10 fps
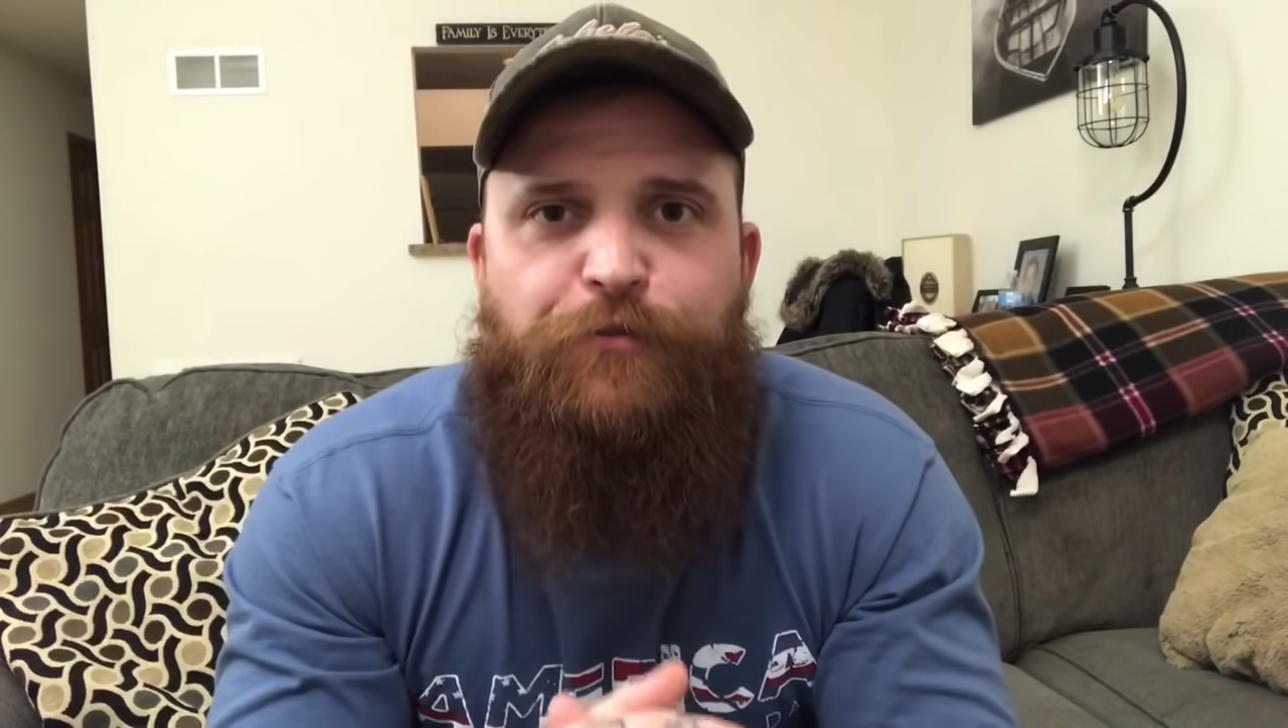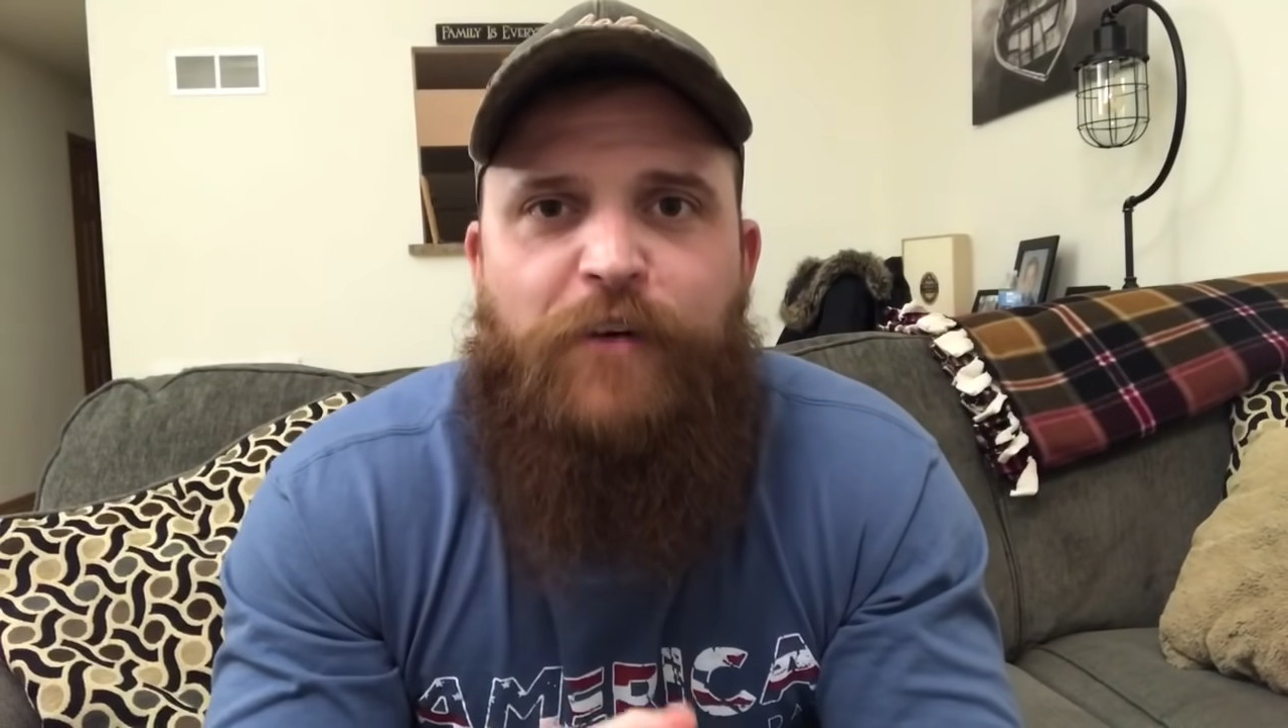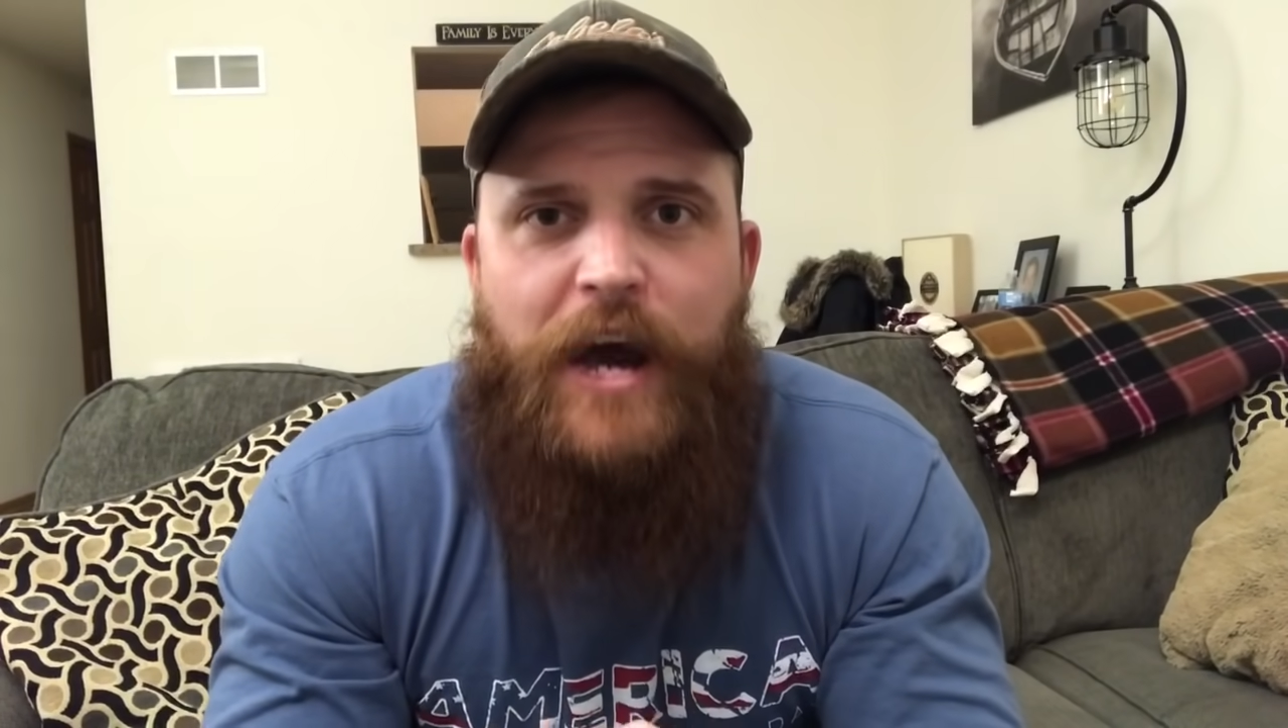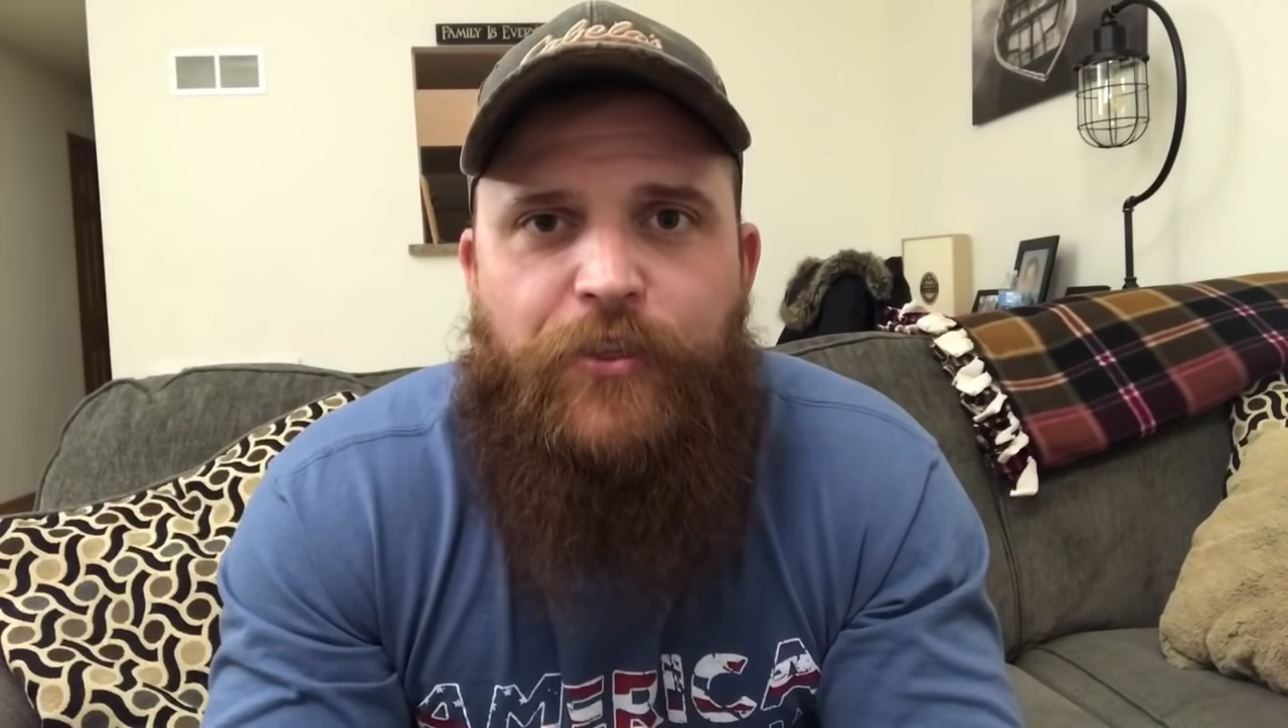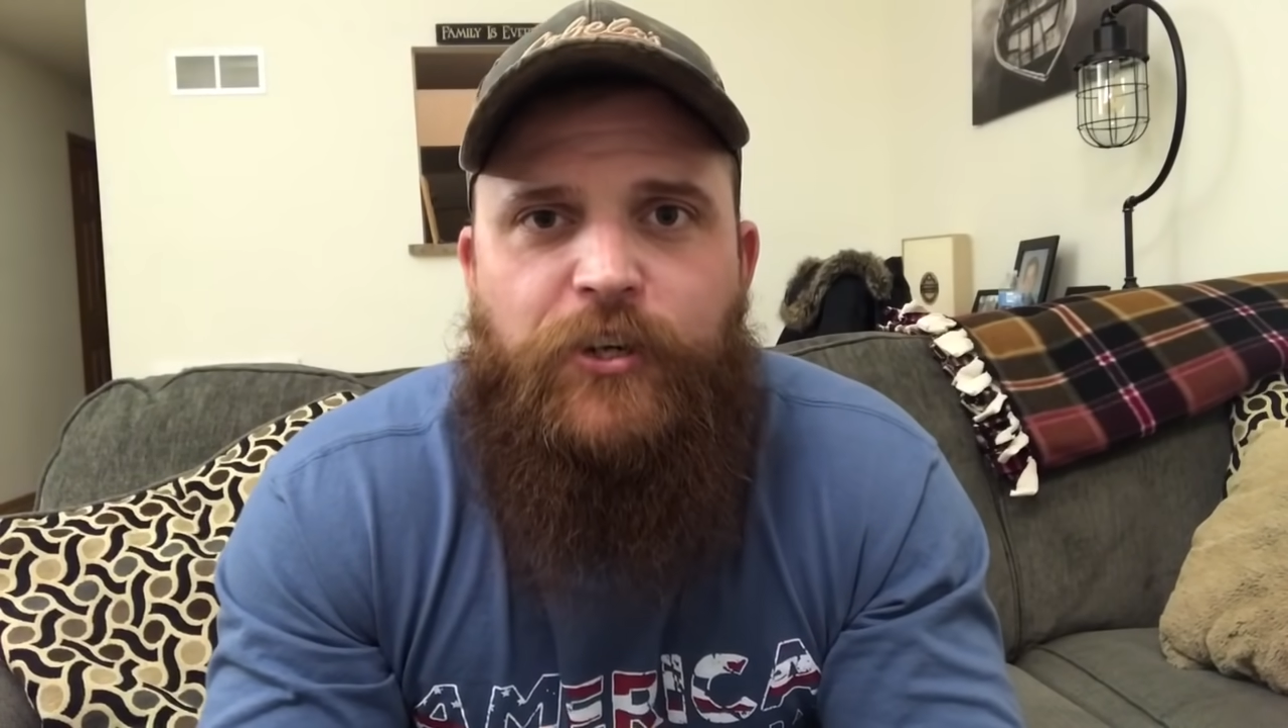
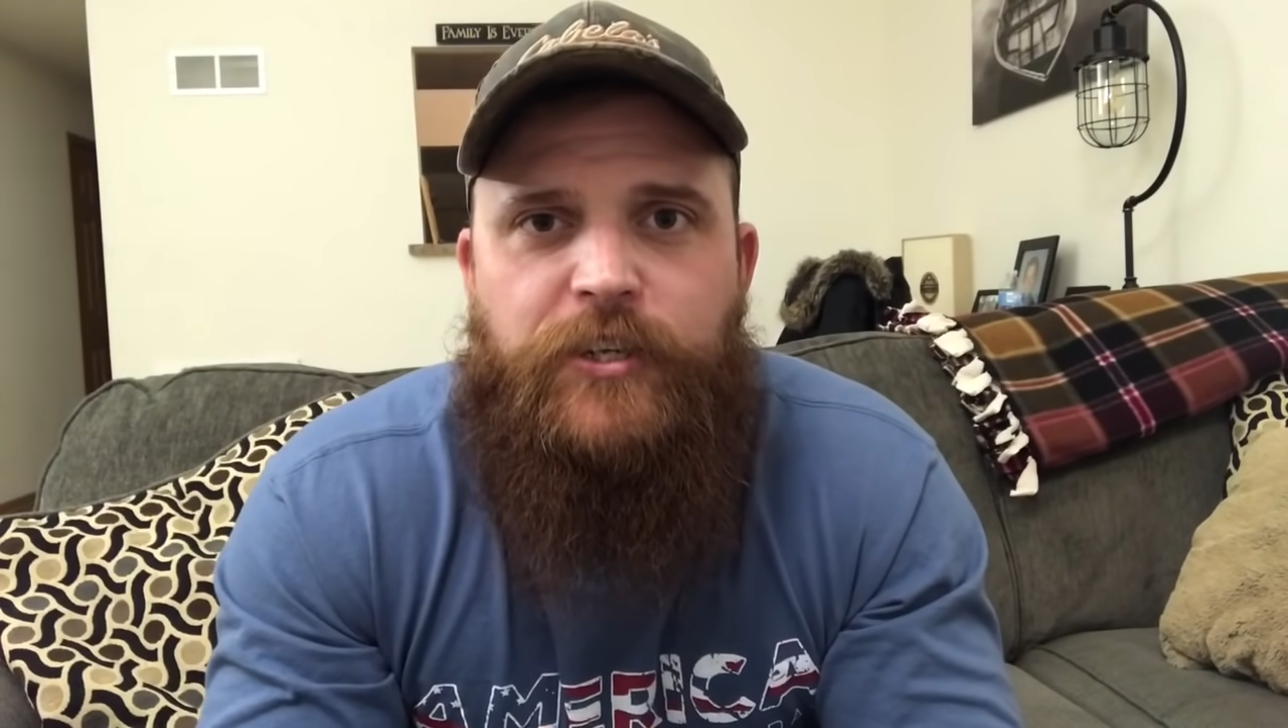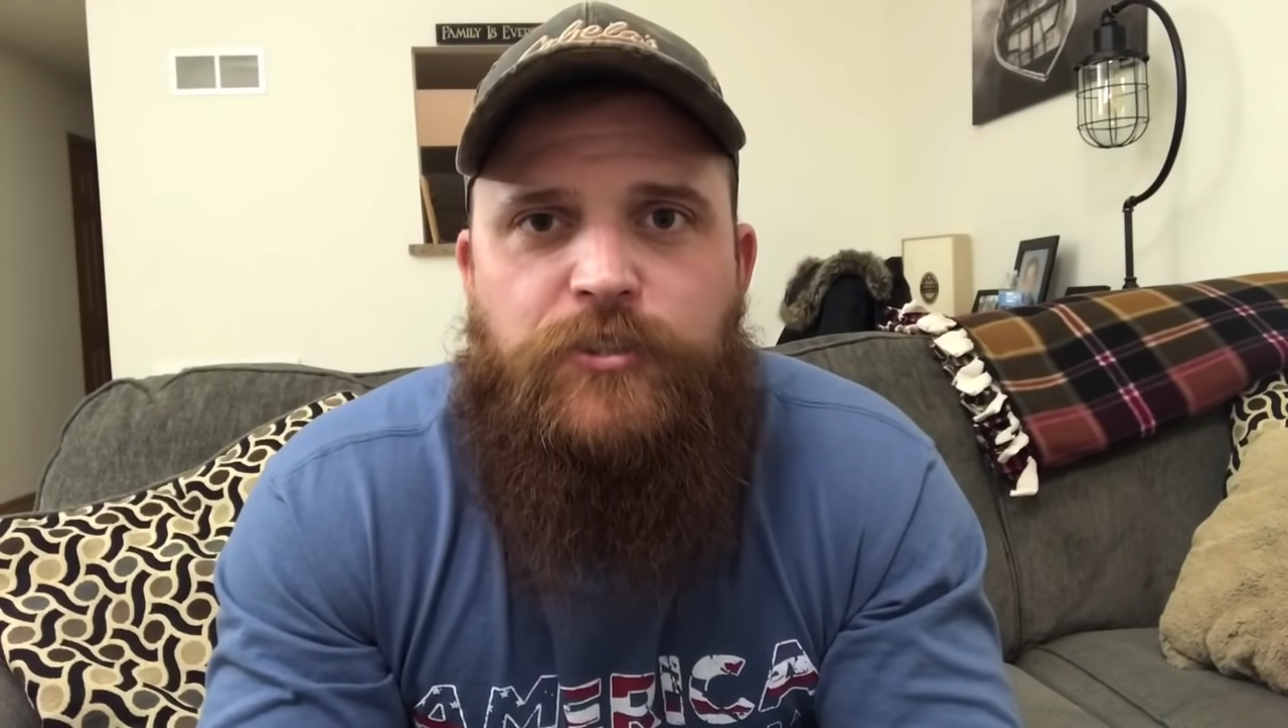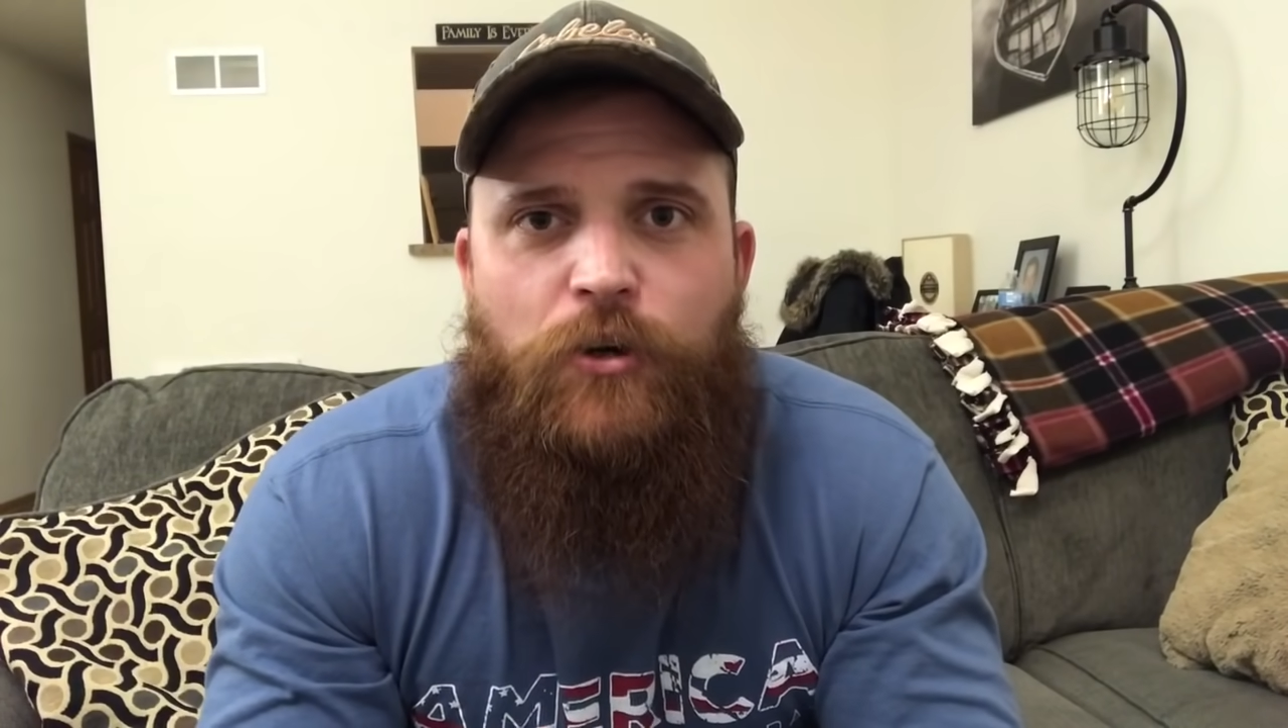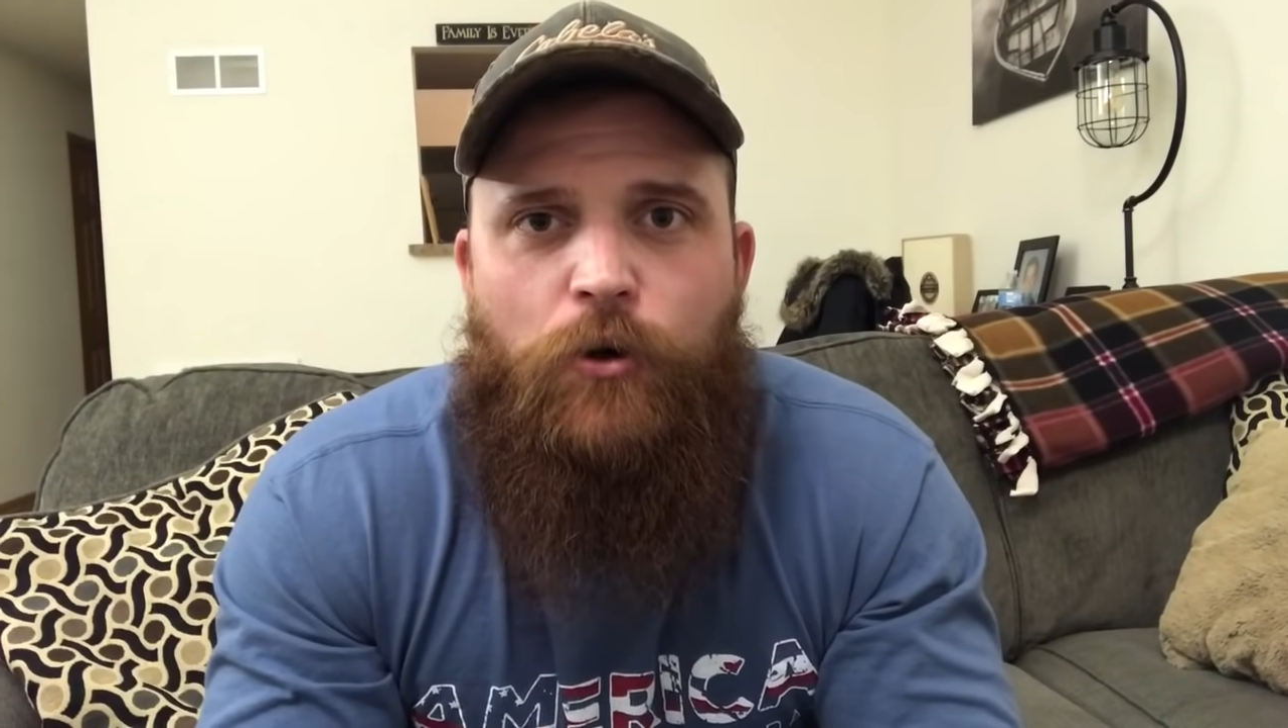father gets